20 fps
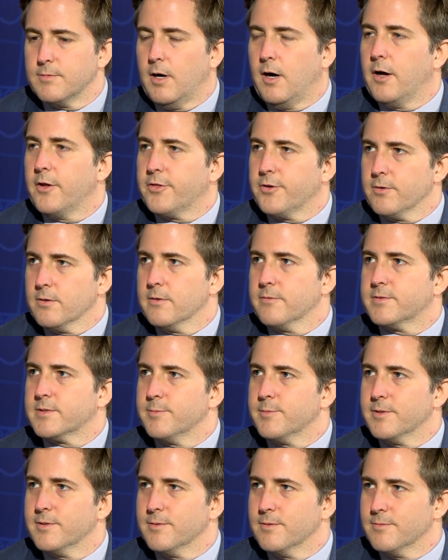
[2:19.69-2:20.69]
author of
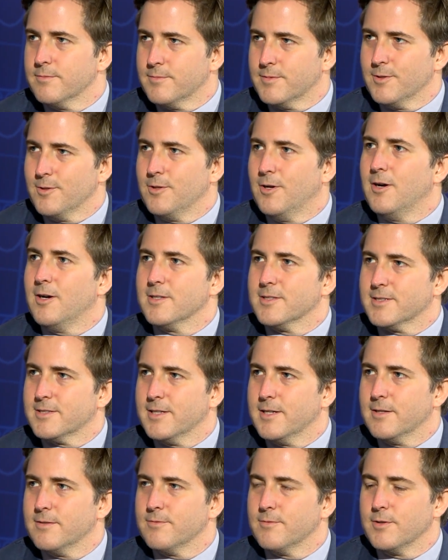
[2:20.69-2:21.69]
some of the laws
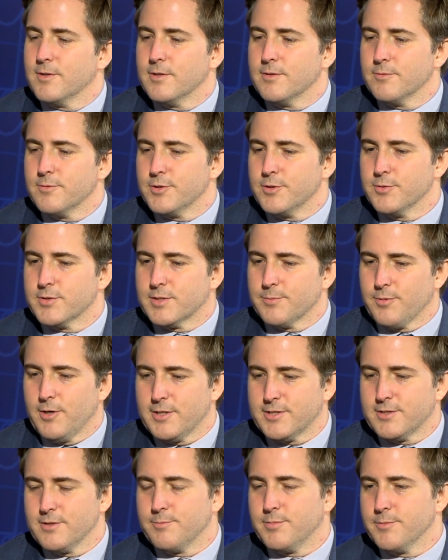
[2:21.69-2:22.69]
that were used to
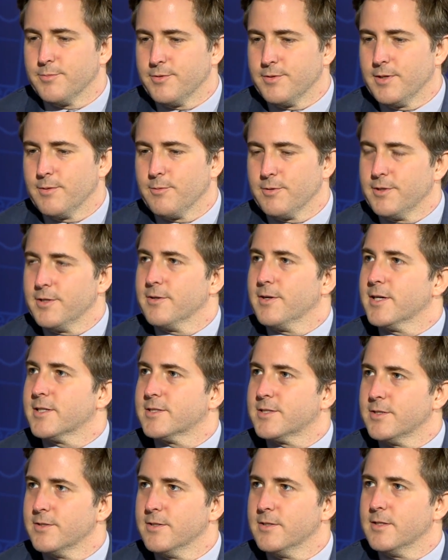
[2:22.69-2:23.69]
prosecute people that were later
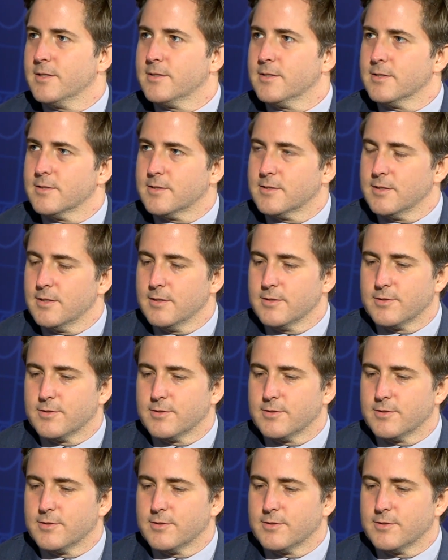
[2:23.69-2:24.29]
executed at this.